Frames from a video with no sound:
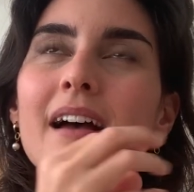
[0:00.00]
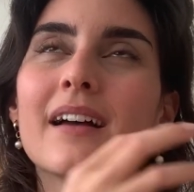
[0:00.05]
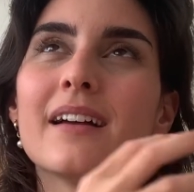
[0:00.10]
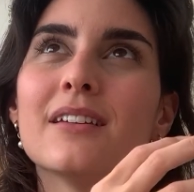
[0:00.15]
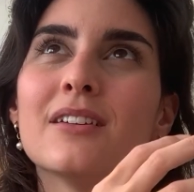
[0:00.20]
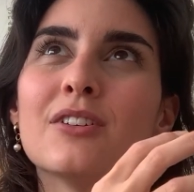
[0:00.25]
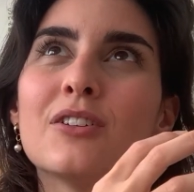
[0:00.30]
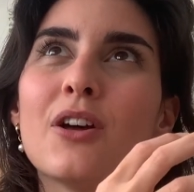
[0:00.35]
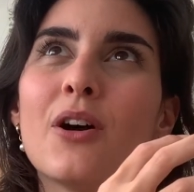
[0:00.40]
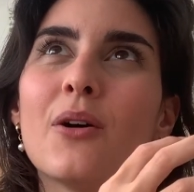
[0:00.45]

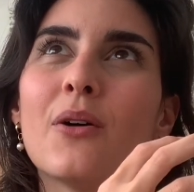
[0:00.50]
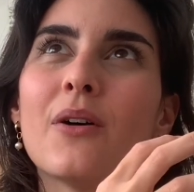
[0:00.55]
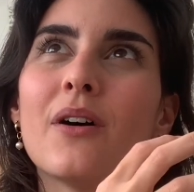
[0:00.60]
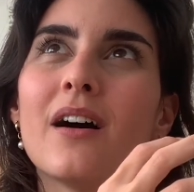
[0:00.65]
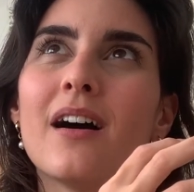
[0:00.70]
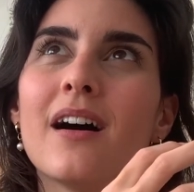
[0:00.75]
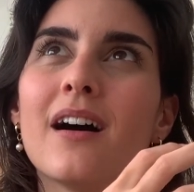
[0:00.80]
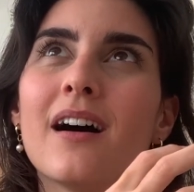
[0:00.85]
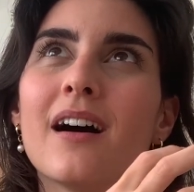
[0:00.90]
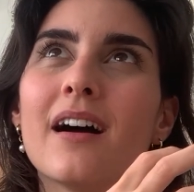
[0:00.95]
you
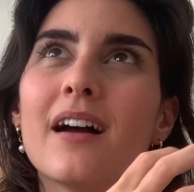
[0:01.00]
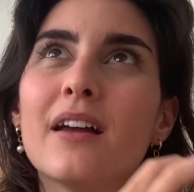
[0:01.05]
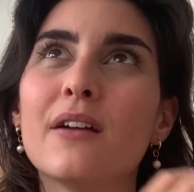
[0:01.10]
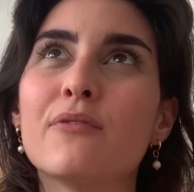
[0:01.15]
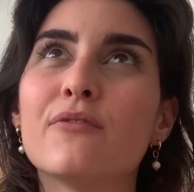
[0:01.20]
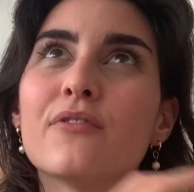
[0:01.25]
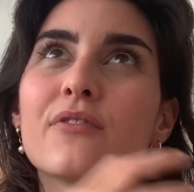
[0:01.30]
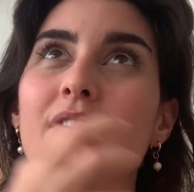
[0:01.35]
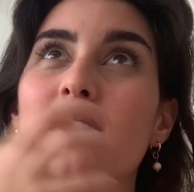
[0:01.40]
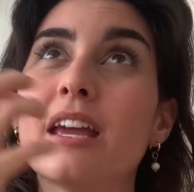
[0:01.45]
know,
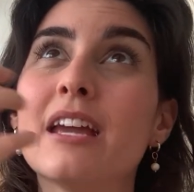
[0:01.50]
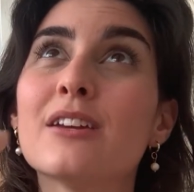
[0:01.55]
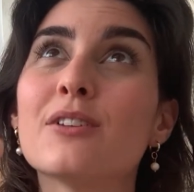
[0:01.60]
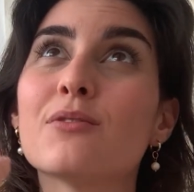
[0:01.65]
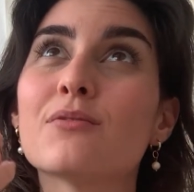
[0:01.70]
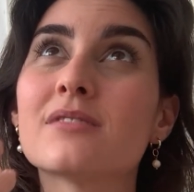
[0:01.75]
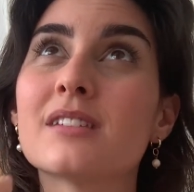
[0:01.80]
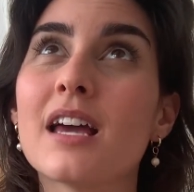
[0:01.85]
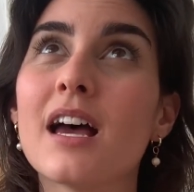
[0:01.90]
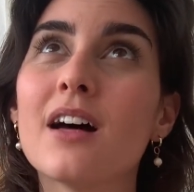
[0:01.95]
if they
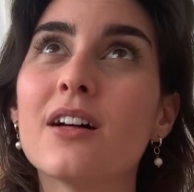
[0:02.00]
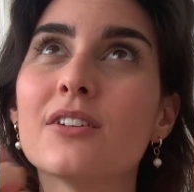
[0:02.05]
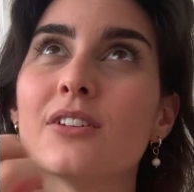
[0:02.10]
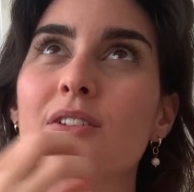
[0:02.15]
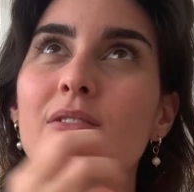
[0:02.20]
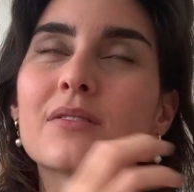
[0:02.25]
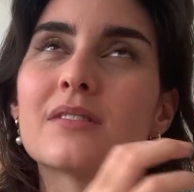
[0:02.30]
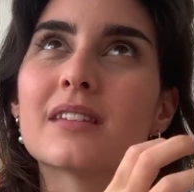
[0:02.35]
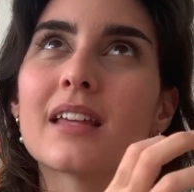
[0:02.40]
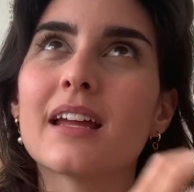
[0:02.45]
don't tell
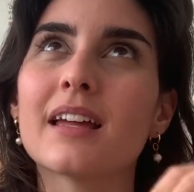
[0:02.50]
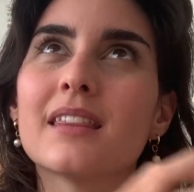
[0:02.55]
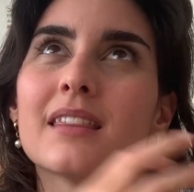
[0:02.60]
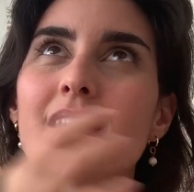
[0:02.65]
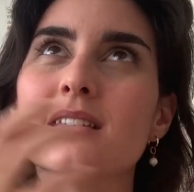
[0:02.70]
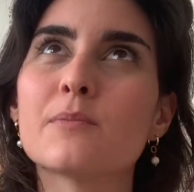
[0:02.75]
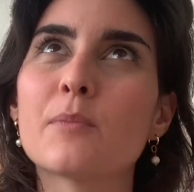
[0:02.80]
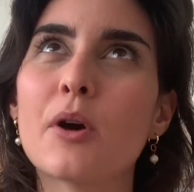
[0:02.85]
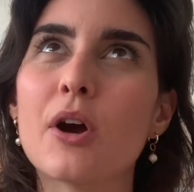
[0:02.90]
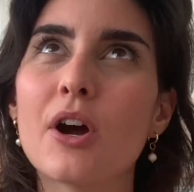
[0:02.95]
you, it's like
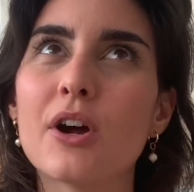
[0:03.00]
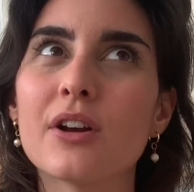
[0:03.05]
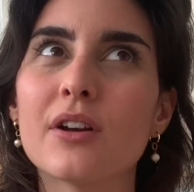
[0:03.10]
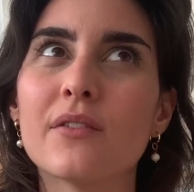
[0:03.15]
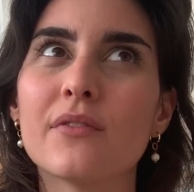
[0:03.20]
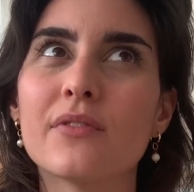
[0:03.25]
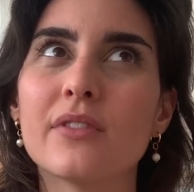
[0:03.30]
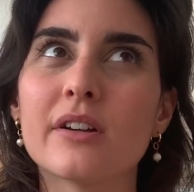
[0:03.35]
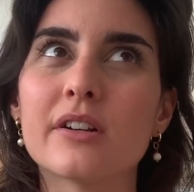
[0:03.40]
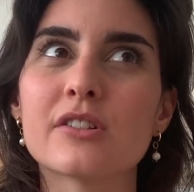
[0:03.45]
this part
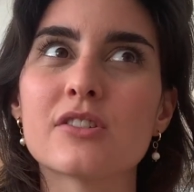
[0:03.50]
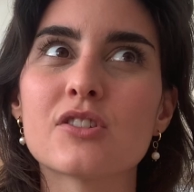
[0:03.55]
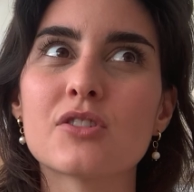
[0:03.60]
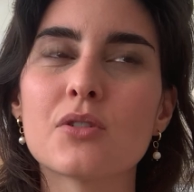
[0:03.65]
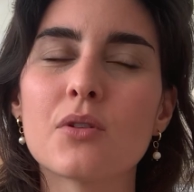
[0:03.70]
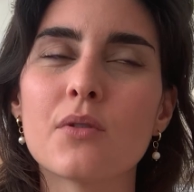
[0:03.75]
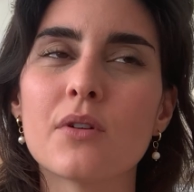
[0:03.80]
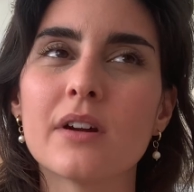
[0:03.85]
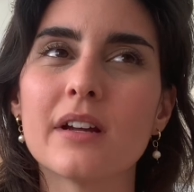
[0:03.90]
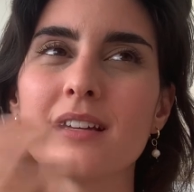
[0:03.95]
of their
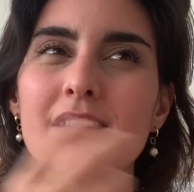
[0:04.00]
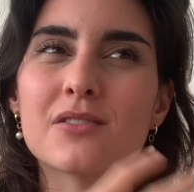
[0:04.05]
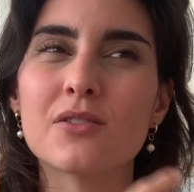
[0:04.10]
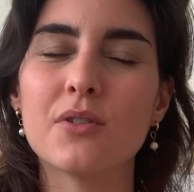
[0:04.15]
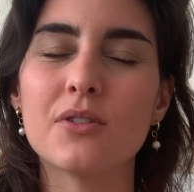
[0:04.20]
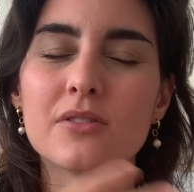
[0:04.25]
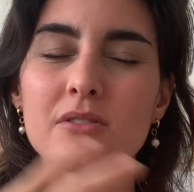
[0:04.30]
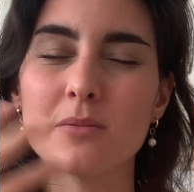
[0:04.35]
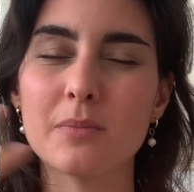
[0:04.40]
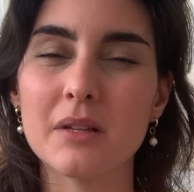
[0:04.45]
story is
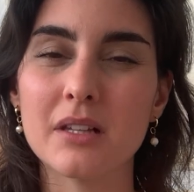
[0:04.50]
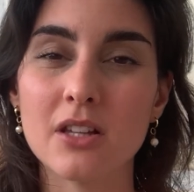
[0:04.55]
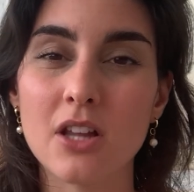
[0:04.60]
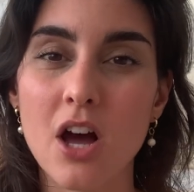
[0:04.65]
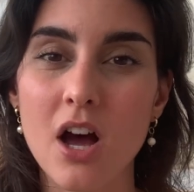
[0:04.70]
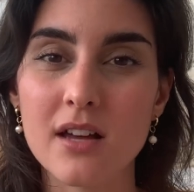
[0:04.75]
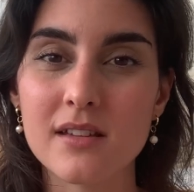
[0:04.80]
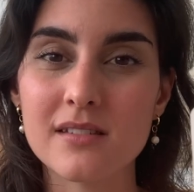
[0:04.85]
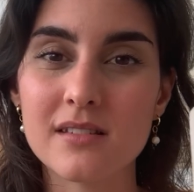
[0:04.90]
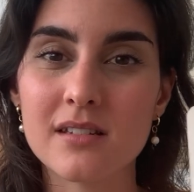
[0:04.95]
going to be
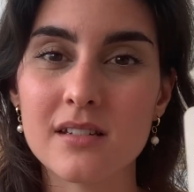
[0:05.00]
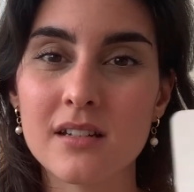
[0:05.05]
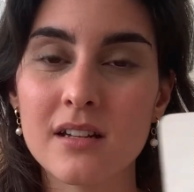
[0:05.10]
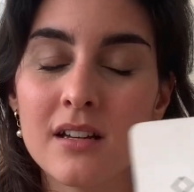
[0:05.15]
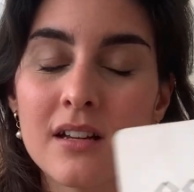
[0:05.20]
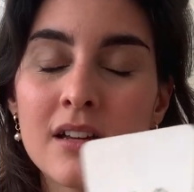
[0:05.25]
lost.